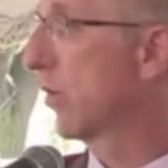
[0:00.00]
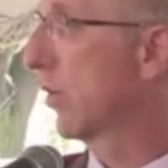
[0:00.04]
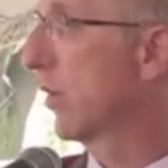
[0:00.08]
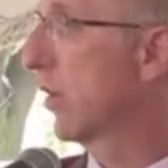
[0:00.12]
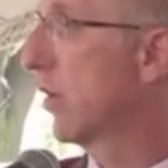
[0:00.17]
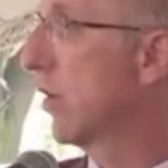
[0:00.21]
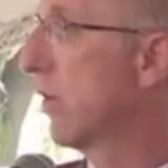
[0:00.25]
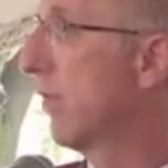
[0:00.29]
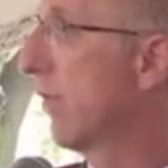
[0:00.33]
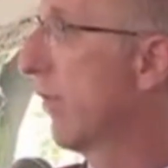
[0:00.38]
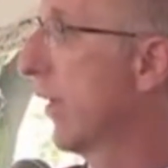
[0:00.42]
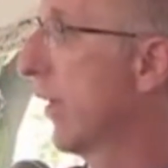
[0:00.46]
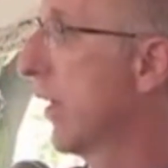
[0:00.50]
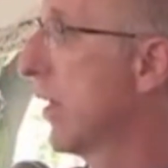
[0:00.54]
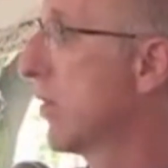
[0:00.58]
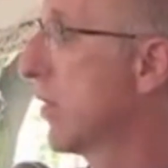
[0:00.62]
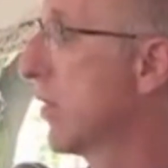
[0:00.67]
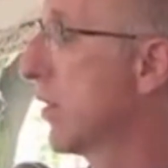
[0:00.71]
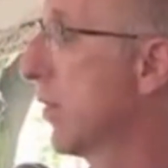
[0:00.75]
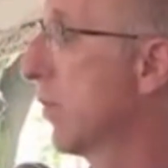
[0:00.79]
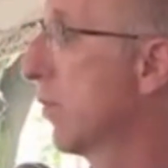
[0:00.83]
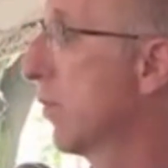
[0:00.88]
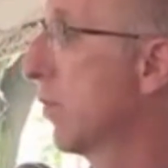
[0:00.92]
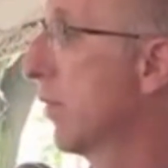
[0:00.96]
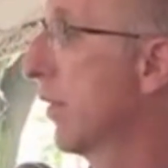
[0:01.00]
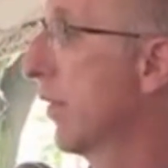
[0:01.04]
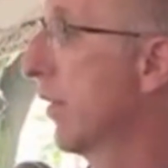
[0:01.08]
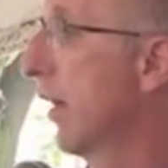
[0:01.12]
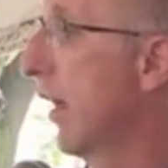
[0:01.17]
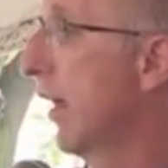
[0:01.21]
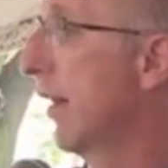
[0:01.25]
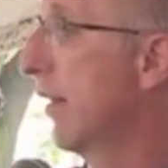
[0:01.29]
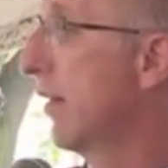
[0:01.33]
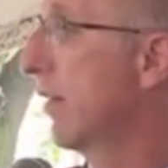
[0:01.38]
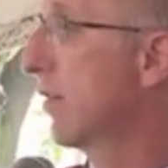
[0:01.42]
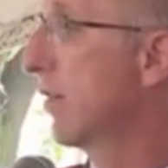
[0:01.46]
a new friendship with
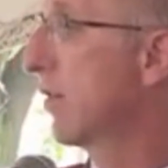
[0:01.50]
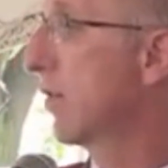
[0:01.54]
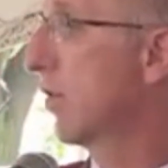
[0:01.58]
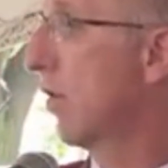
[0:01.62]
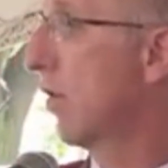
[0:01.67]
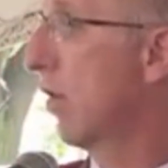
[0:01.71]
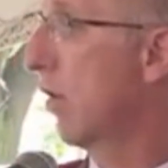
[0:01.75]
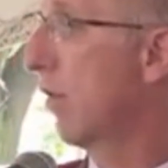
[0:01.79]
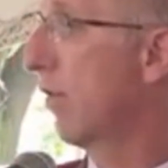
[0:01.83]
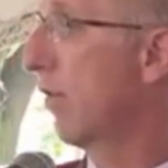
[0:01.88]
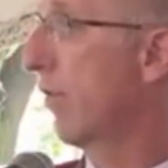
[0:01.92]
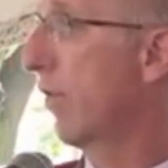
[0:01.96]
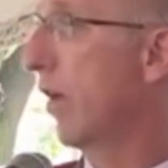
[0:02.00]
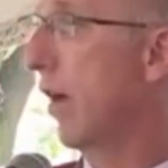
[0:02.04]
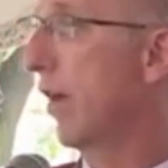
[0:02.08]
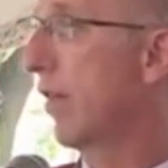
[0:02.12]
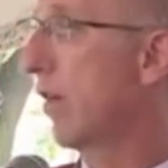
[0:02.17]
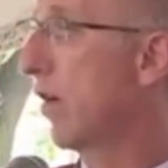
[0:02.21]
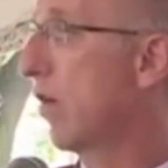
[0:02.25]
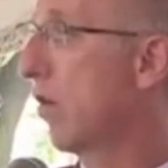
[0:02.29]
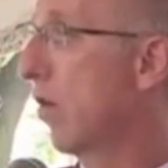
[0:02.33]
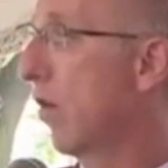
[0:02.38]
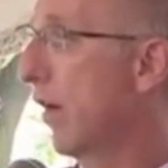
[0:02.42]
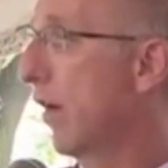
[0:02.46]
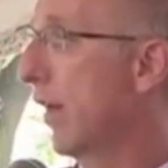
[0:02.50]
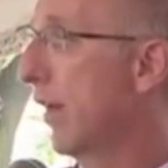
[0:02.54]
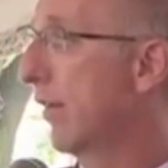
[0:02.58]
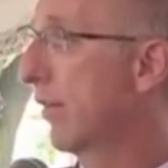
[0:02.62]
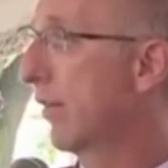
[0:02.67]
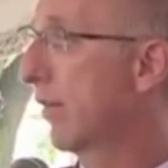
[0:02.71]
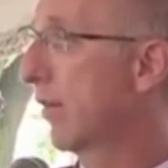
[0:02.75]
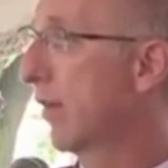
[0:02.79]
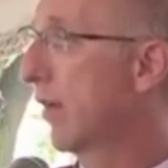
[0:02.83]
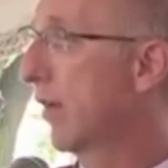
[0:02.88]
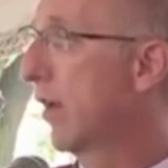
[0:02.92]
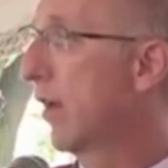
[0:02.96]
other staff, other
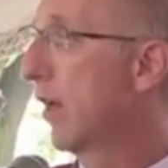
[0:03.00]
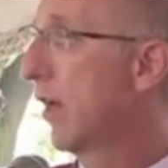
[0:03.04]
colleagues,